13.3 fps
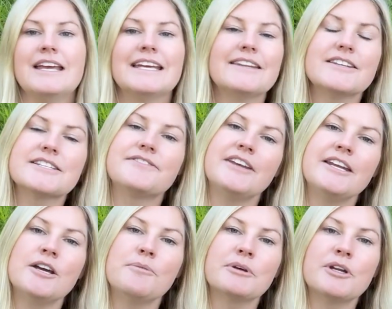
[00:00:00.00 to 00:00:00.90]
In this
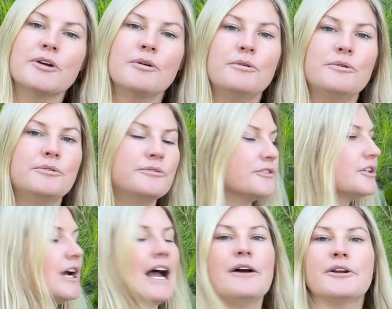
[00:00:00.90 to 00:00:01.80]
video, I'm going to go over
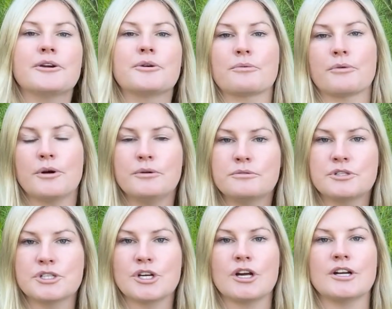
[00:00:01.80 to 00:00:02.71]
how to grow
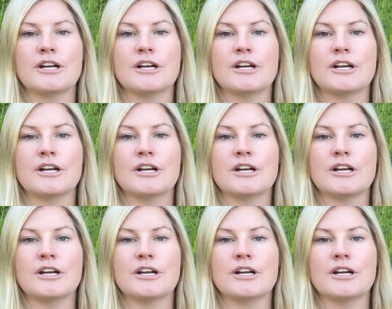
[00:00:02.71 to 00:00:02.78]
chard,